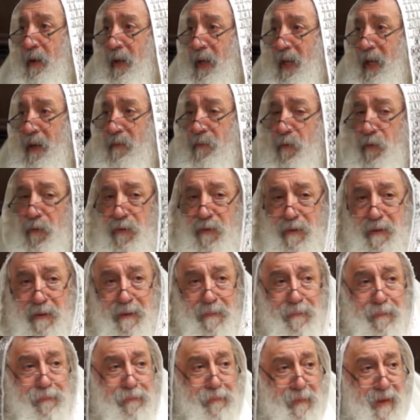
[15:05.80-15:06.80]
If
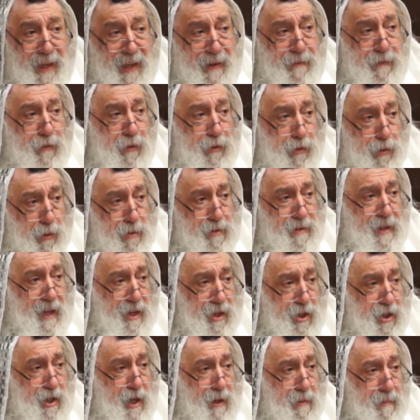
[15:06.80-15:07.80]
you trust
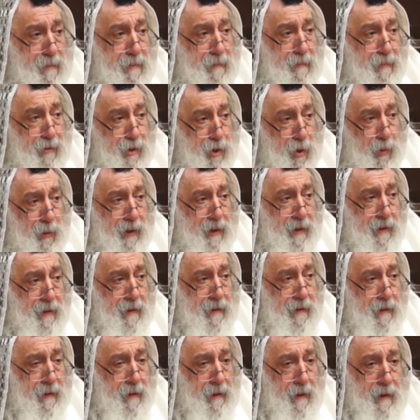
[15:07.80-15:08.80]
Hashem doing
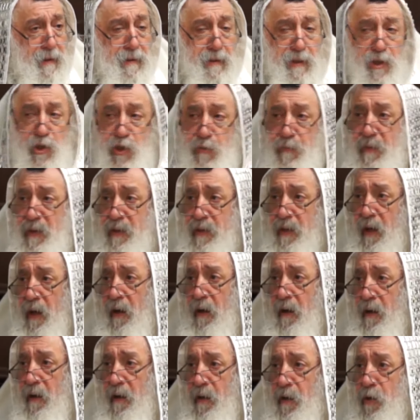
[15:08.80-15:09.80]
the
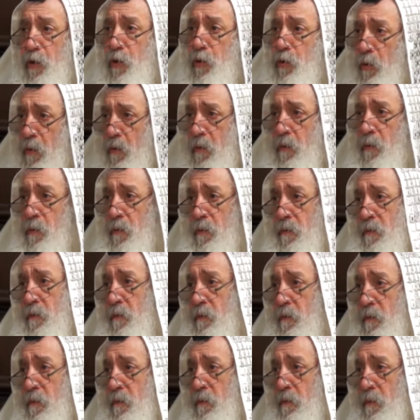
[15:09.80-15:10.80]
Shemitah, you don't
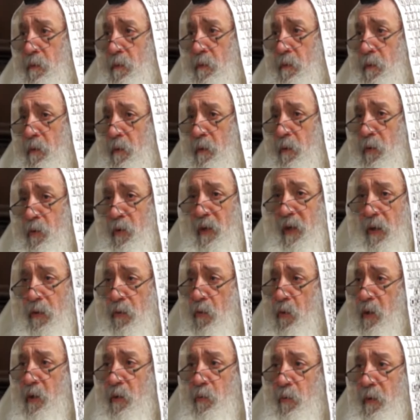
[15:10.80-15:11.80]
lose. You can
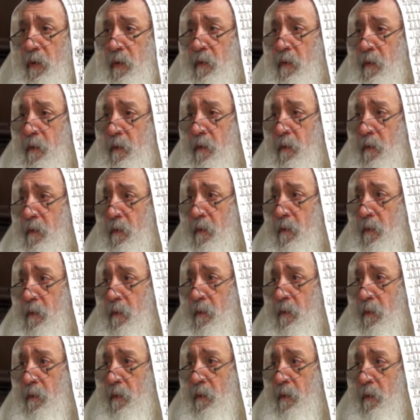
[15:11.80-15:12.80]
only win.
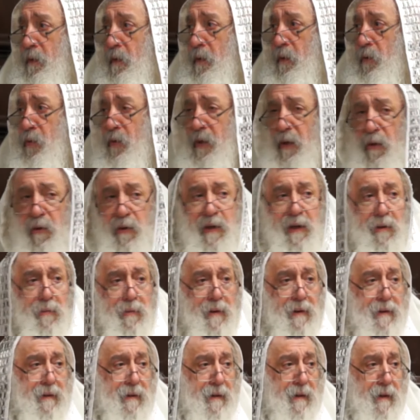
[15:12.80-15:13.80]
You can only
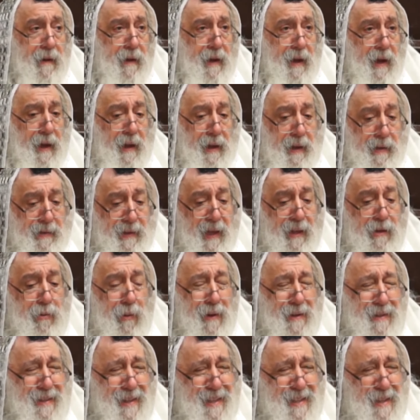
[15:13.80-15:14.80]
win. That's
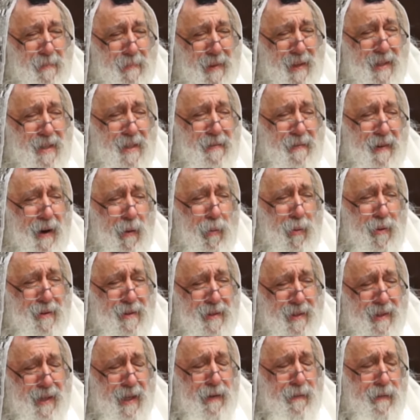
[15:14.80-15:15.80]
why this mitzvah
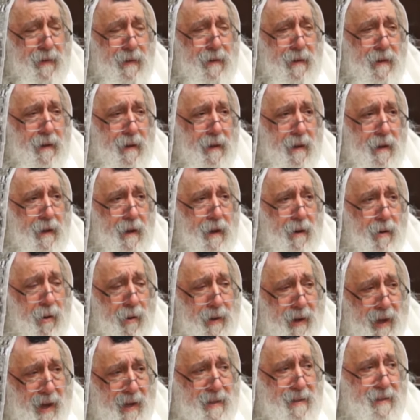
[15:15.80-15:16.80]
was given
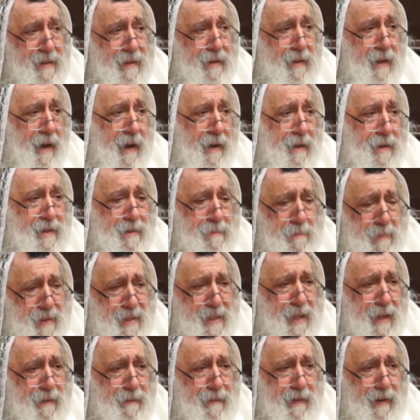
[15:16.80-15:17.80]
on Har Sinai,
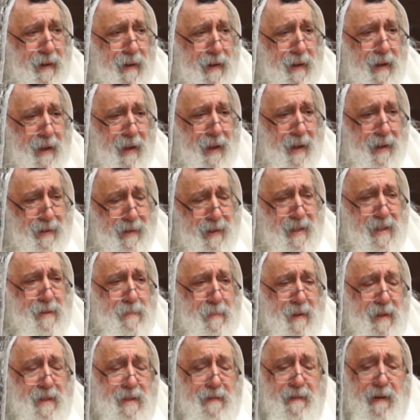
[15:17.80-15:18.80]
specifically this
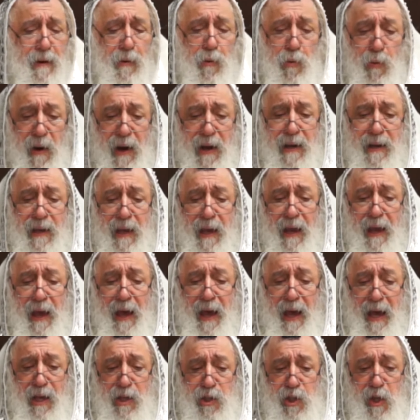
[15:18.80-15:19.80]
mitzvah. Why?
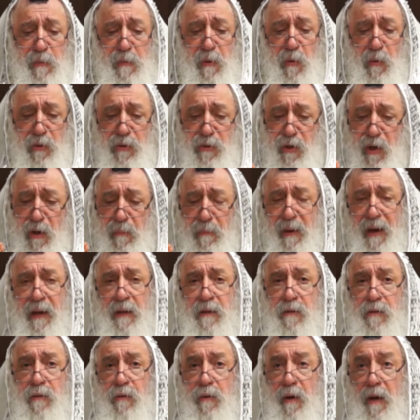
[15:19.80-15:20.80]
Hashem, I want to
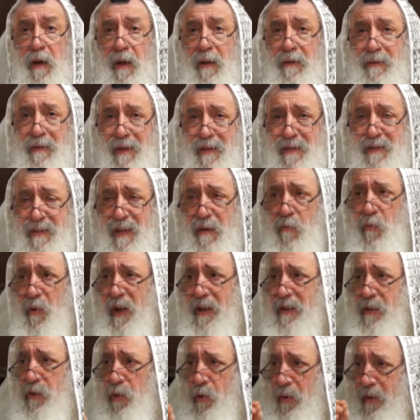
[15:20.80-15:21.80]
remind you, the same
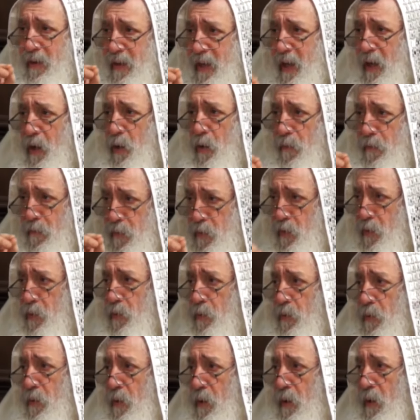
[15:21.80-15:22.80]
way I took care of
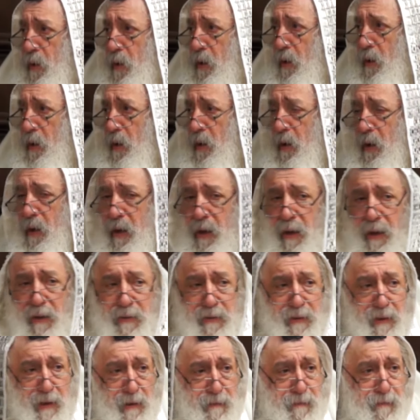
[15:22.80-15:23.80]
you
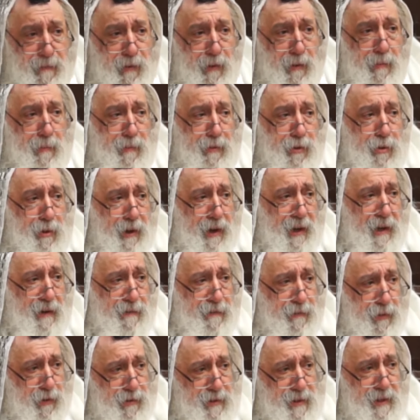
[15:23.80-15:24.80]
and during
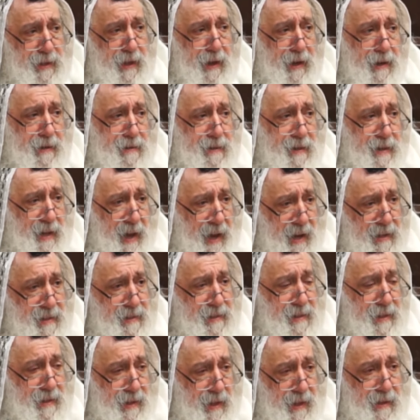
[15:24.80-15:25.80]
40 years in Har
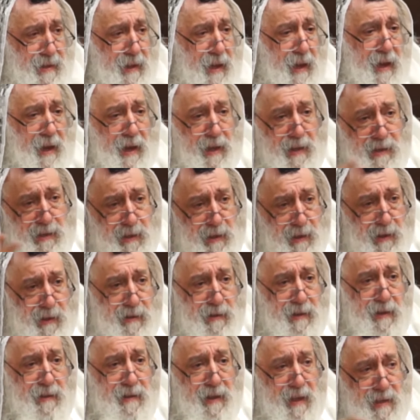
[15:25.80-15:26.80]
Sin, in
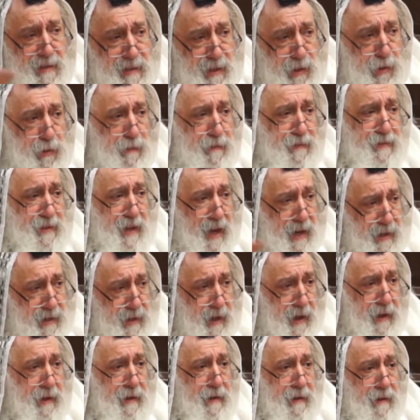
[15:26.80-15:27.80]
the desert of
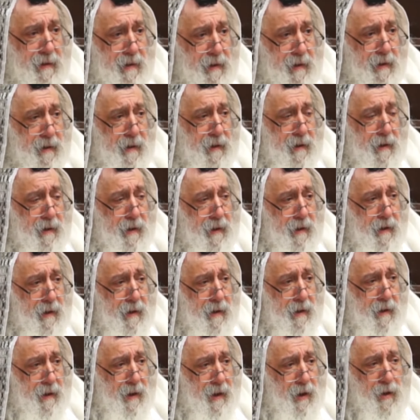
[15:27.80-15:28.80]
Sinai,
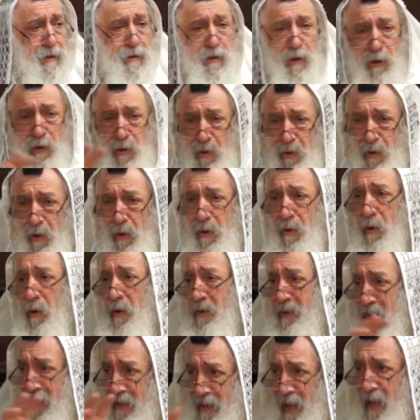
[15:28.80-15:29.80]
and
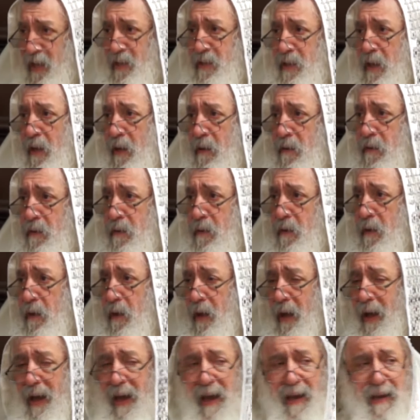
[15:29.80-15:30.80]
on the desert,
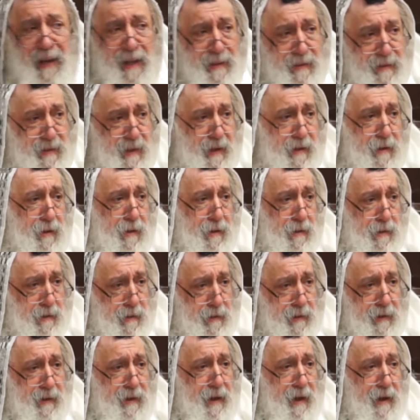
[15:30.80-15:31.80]
I can take
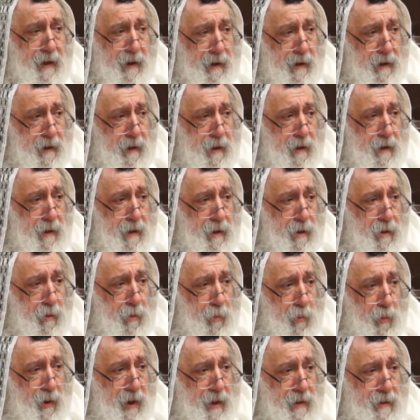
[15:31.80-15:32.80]
care
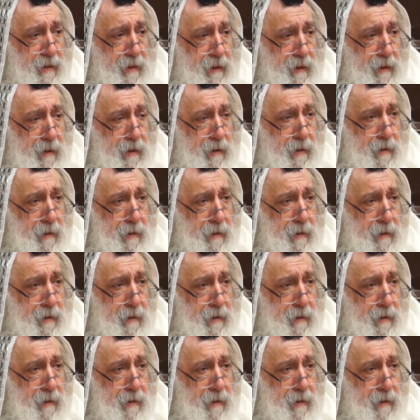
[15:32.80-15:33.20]
when